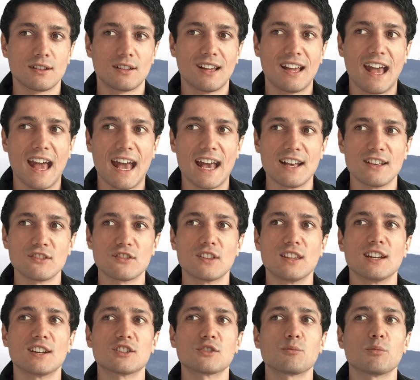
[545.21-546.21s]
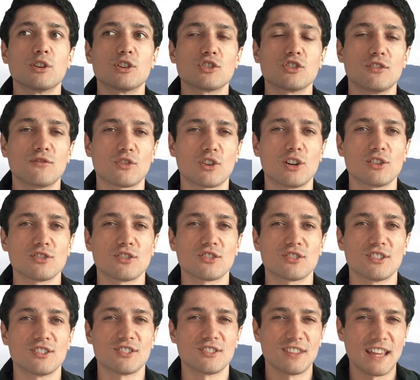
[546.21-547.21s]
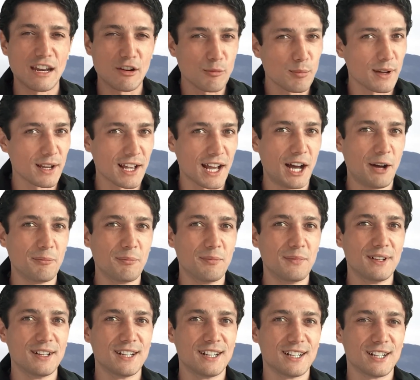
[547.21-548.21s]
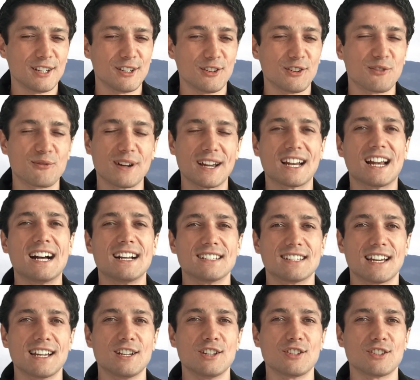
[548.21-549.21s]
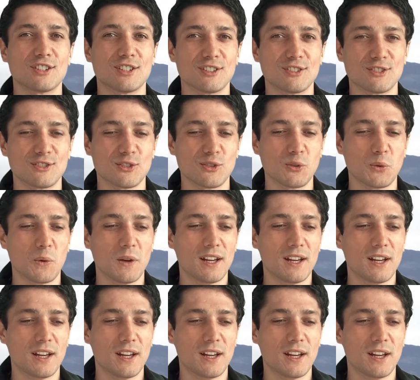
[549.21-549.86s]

as the expression of consciousness, that'll become your realization into